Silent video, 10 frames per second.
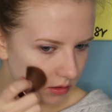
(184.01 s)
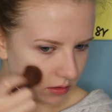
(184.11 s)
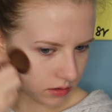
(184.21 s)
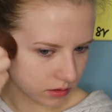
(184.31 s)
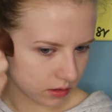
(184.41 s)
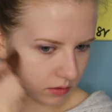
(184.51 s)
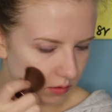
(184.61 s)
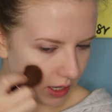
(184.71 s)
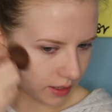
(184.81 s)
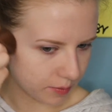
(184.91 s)
So I'll
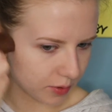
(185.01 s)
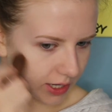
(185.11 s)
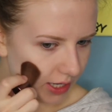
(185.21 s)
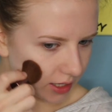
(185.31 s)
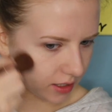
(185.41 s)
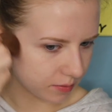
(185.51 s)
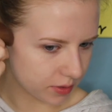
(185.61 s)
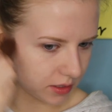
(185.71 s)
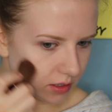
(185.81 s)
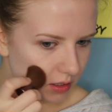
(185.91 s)
kind of bring it up.
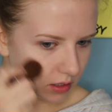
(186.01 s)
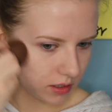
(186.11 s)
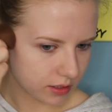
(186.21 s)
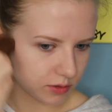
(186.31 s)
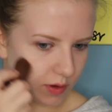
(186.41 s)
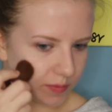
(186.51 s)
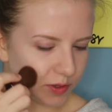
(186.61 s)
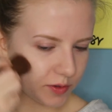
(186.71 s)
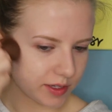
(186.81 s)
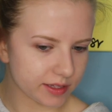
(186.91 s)
So I'm
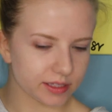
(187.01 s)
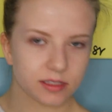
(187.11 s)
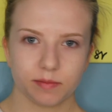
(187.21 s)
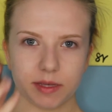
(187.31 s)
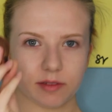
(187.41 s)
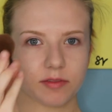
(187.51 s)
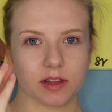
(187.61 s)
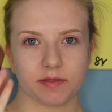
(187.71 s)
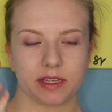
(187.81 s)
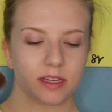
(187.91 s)
using this big
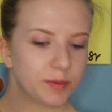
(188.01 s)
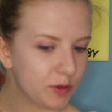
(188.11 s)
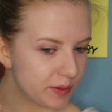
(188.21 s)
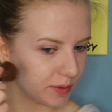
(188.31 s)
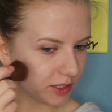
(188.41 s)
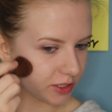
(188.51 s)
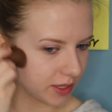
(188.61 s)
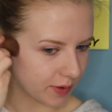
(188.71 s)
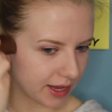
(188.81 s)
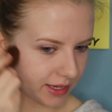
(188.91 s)
fluffy Kabuki brush. That
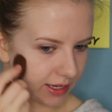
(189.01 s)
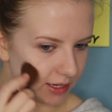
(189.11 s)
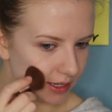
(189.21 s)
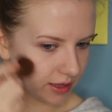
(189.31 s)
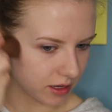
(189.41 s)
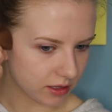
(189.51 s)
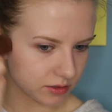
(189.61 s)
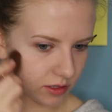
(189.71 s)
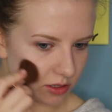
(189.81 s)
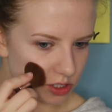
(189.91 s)
way I can get it in the
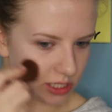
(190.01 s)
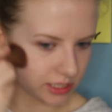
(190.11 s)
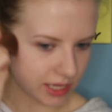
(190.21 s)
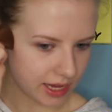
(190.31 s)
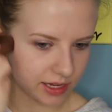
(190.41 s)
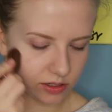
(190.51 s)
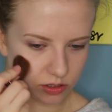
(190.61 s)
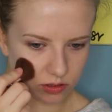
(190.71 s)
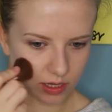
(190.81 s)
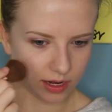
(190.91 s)
hollows of the cheeks and
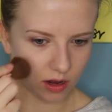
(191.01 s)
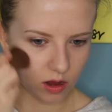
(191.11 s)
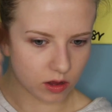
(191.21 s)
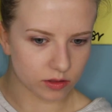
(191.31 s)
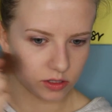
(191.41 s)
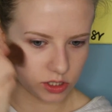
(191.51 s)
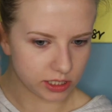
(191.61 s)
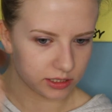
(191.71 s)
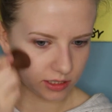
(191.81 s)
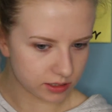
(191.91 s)
just kind of on the
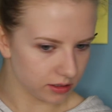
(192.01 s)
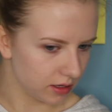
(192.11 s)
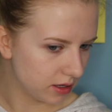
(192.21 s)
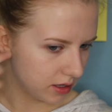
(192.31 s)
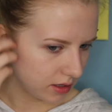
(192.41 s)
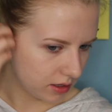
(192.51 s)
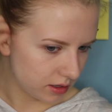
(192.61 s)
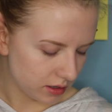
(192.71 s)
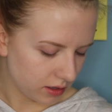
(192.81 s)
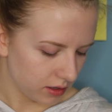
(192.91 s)
cheeks
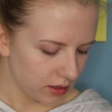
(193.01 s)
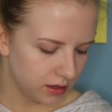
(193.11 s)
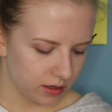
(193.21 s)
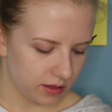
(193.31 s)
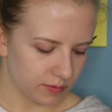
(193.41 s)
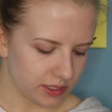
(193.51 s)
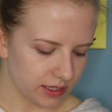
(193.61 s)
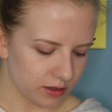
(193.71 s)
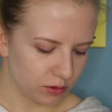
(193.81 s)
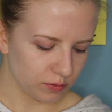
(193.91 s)

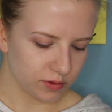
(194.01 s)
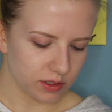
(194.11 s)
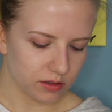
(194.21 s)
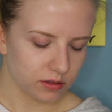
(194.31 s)
themselves.